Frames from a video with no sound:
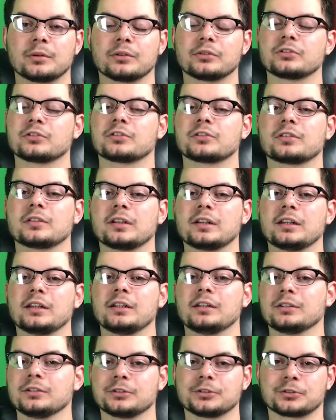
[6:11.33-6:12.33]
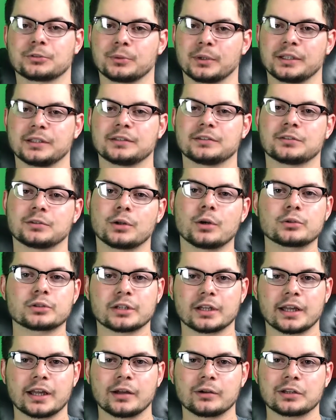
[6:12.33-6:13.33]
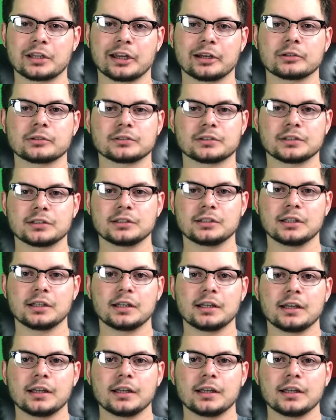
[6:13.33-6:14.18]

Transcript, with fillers: They're just they're just great. So go check out Carrollton,